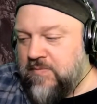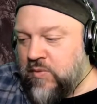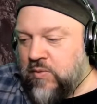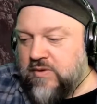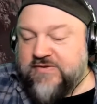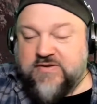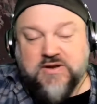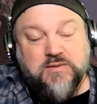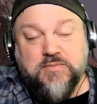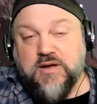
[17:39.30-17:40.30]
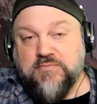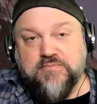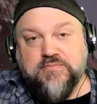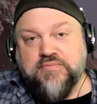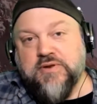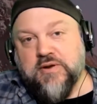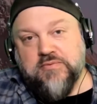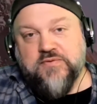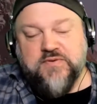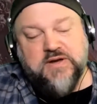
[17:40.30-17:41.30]
one that's going to come out,
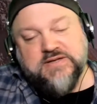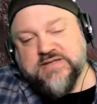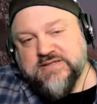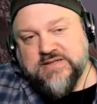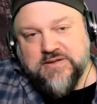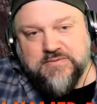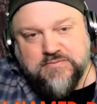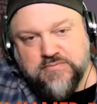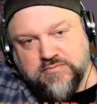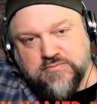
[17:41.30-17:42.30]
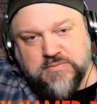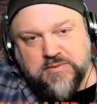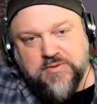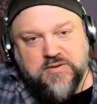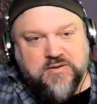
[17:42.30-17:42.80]
before Valentine's Day, maybe.